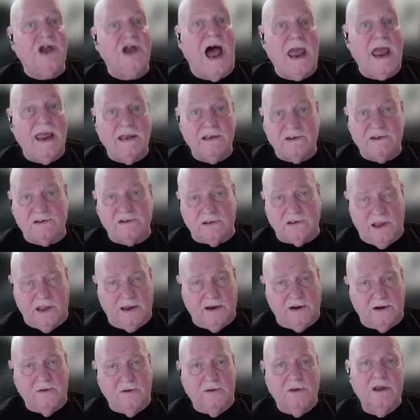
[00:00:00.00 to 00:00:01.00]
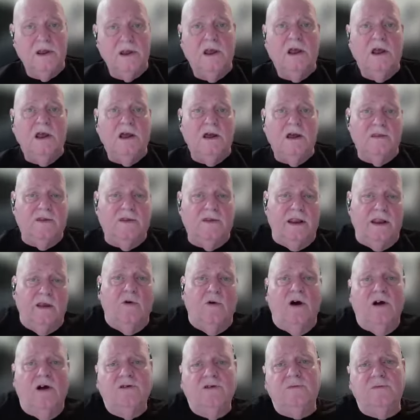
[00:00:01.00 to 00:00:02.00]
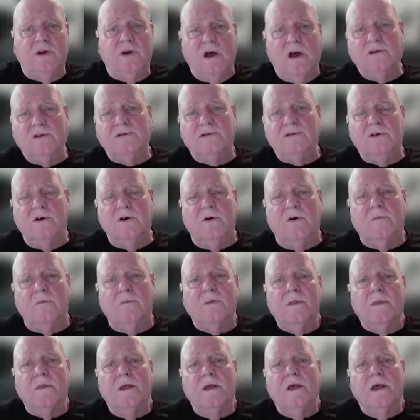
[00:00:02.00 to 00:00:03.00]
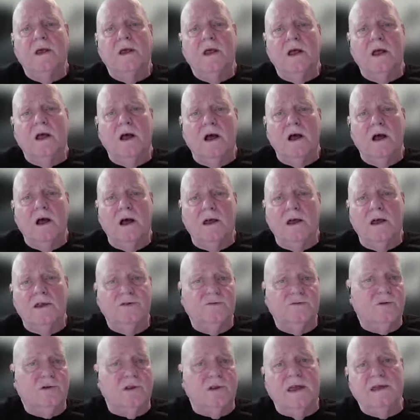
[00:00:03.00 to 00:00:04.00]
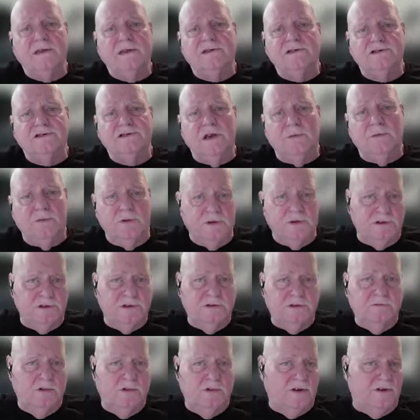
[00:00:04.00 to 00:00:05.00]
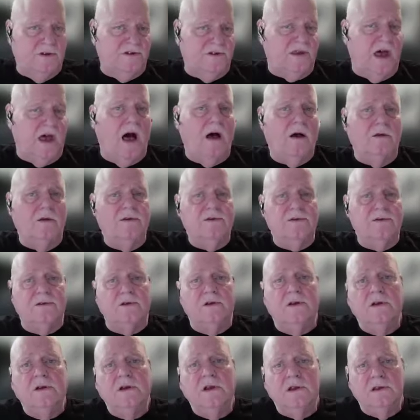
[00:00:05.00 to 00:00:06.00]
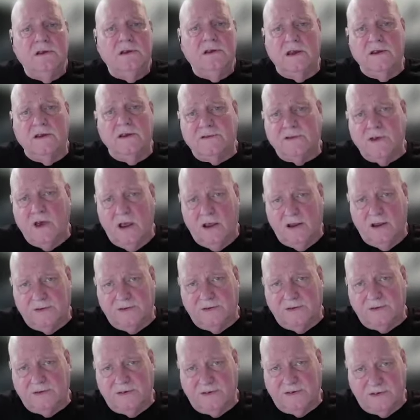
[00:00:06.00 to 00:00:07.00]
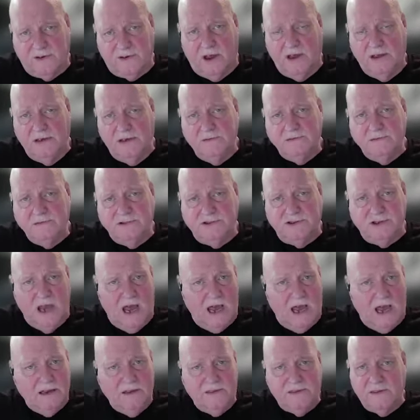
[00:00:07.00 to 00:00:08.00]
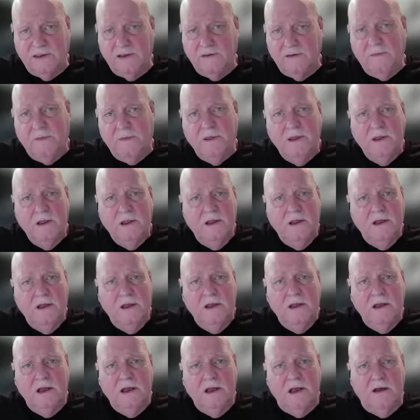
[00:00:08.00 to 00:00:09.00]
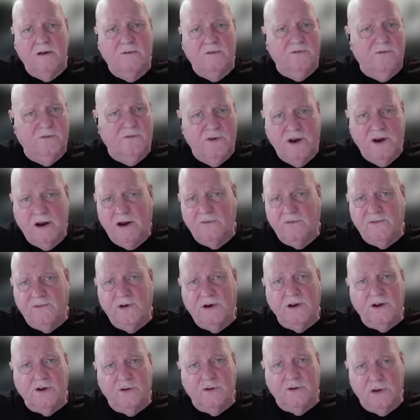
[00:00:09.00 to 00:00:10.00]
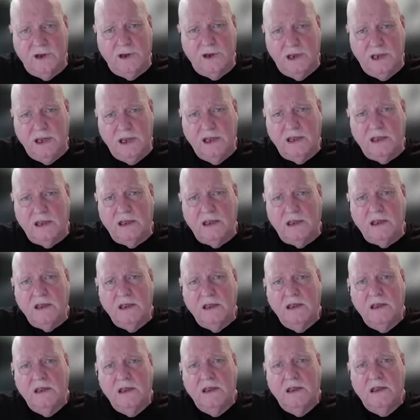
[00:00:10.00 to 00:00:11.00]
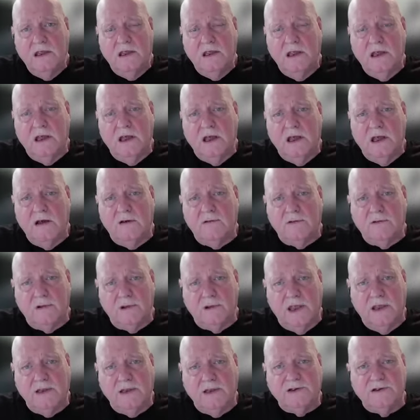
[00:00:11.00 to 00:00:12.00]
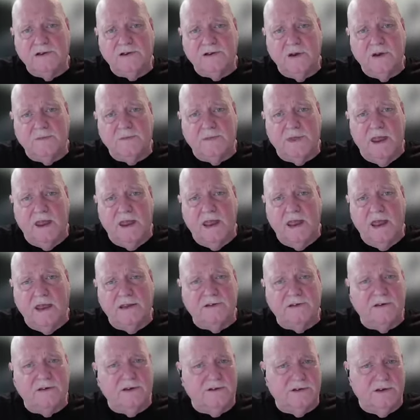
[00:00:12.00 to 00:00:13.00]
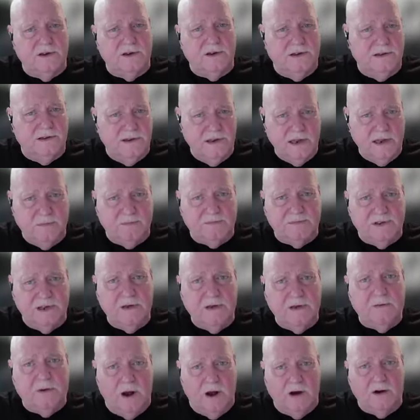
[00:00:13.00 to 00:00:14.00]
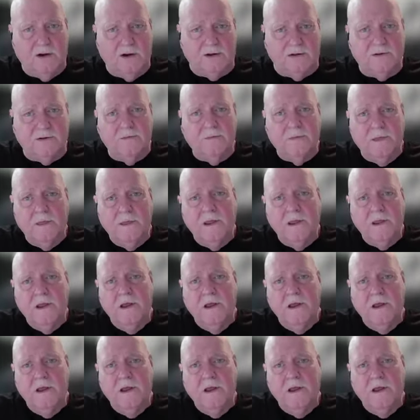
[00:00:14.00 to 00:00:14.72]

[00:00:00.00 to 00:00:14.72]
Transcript: giant slayer that he was, but also his relationship with Saul's, King Saul's son, Jonathan, a very, very unique relationship they had, such a deep, deep heart